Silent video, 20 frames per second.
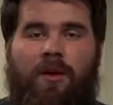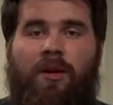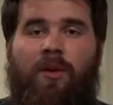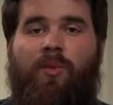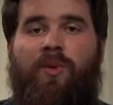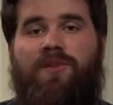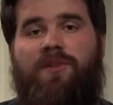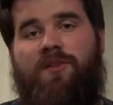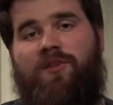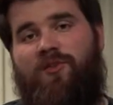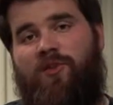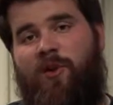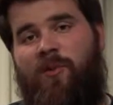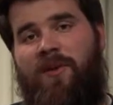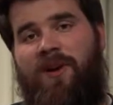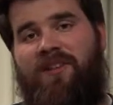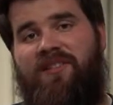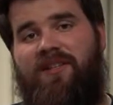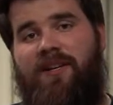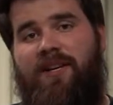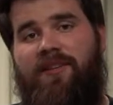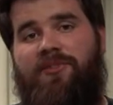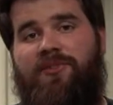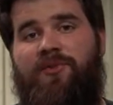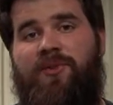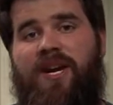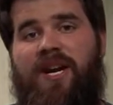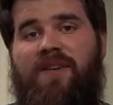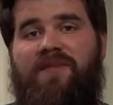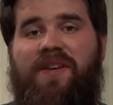With the Storm SS,
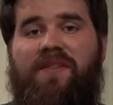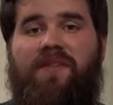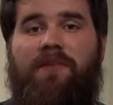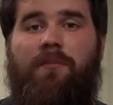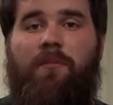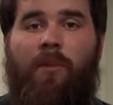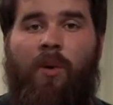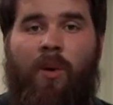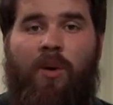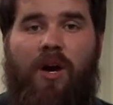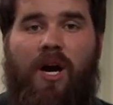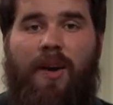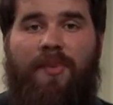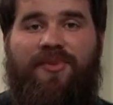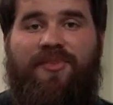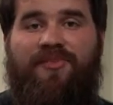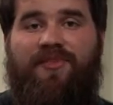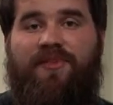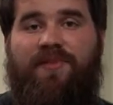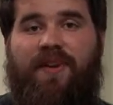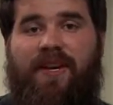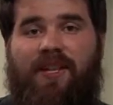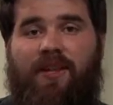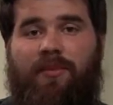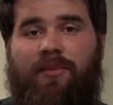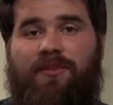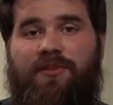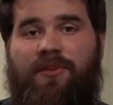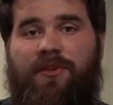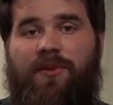you have even more options
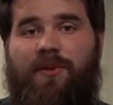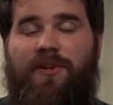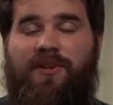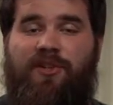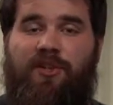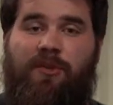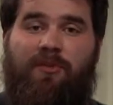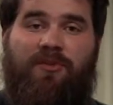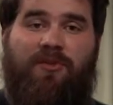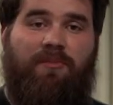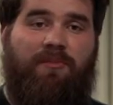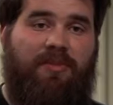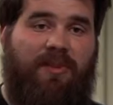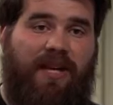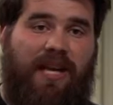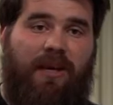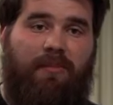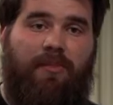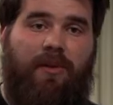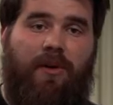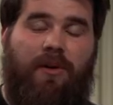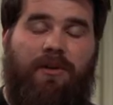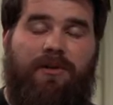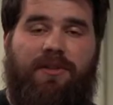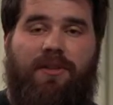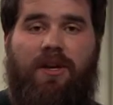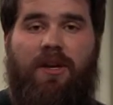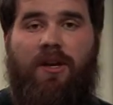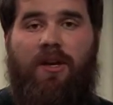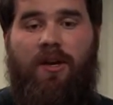available to you in terms of blade bars.
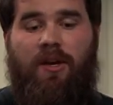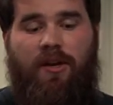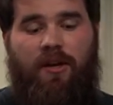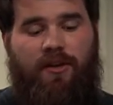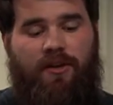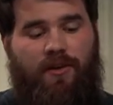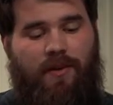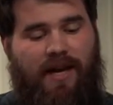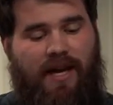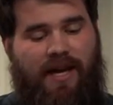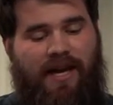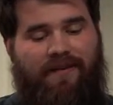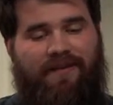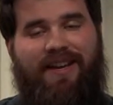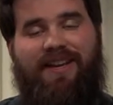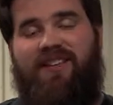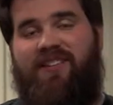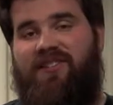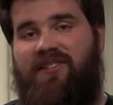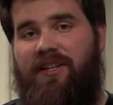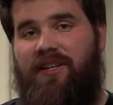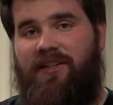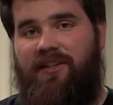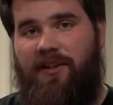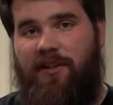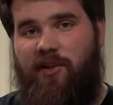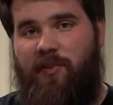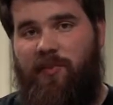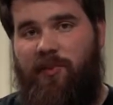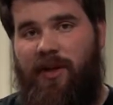You have a
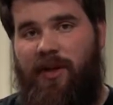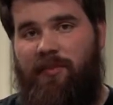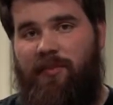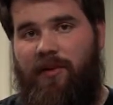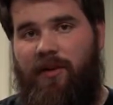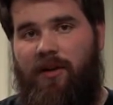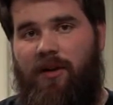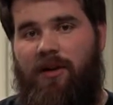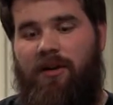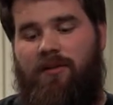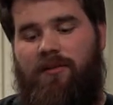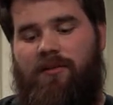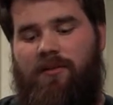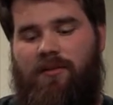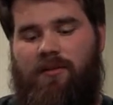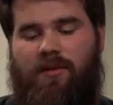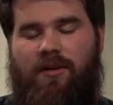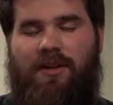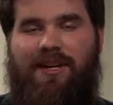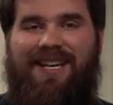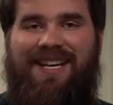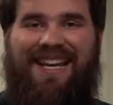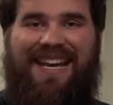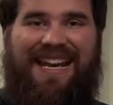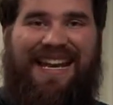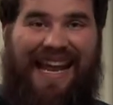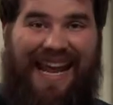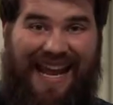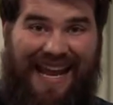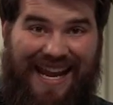6-inch blade bar,
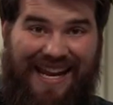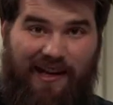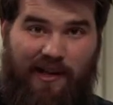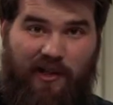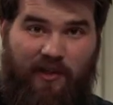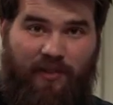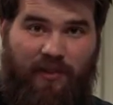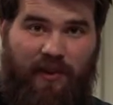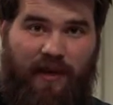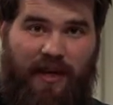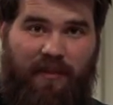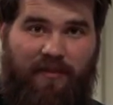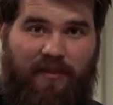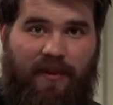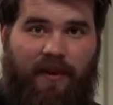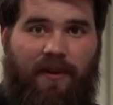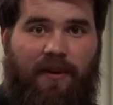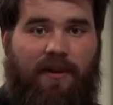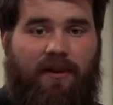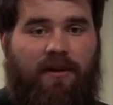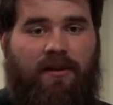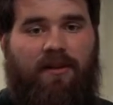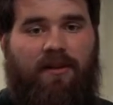an 8-inch blade bar,